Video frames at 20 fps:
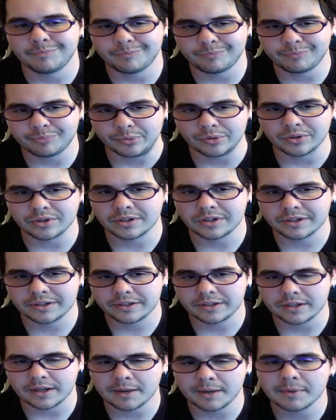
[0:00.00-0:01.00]

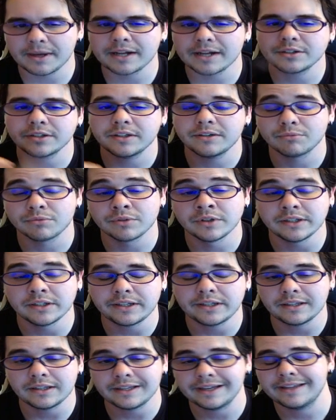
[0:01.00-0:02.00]
But I'm actually really
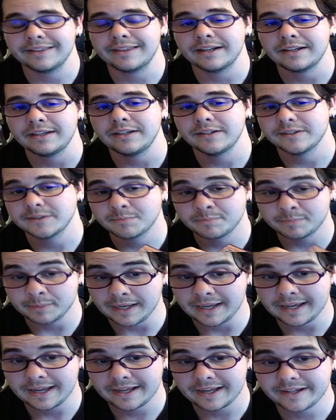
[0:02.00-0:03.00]
glad that he is
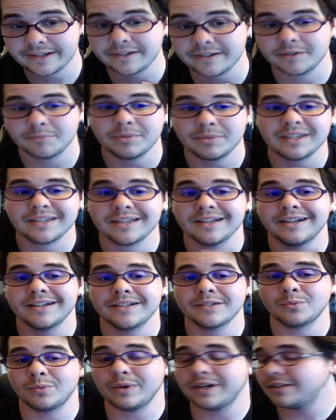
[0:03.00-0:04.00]
banned,
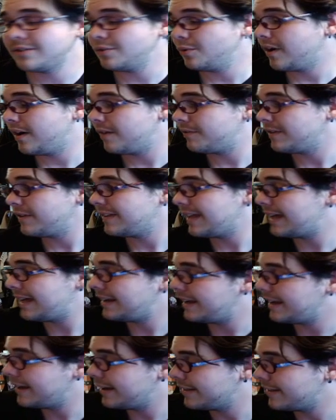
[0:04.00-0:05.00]
because way too often
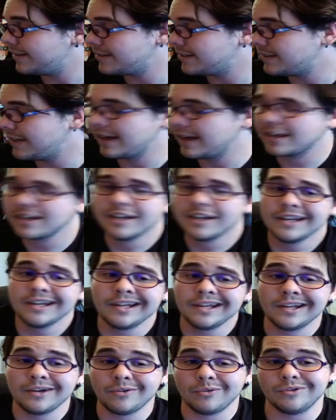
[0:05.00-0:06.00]
this deck
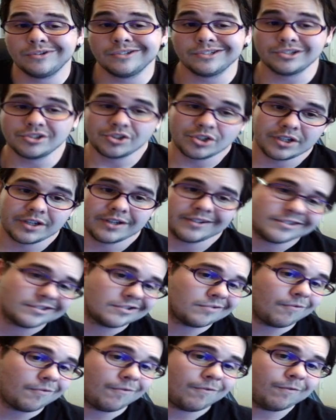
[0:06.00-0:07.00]
was
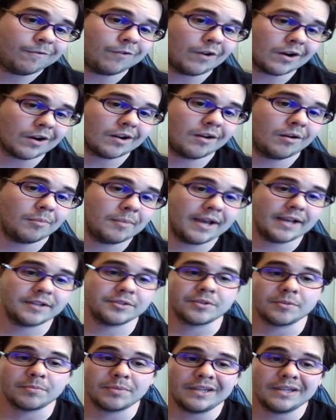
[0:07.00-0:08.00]
just fart out
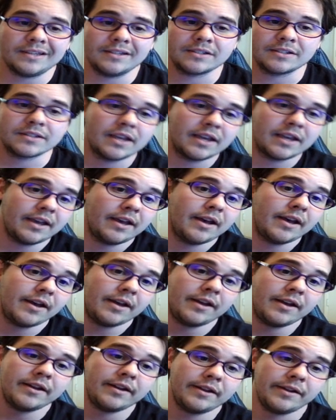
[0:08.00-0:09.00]
Masterpiece
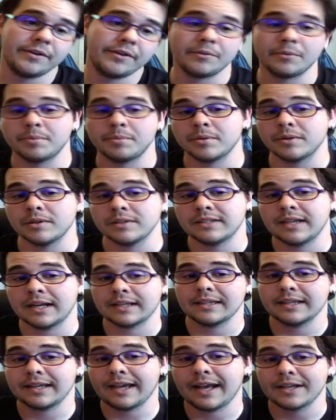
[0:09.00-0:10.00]
and protect
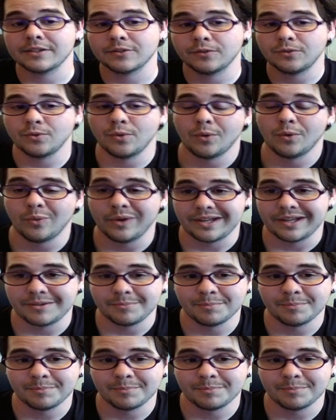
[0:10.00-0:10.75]
the castle to a win.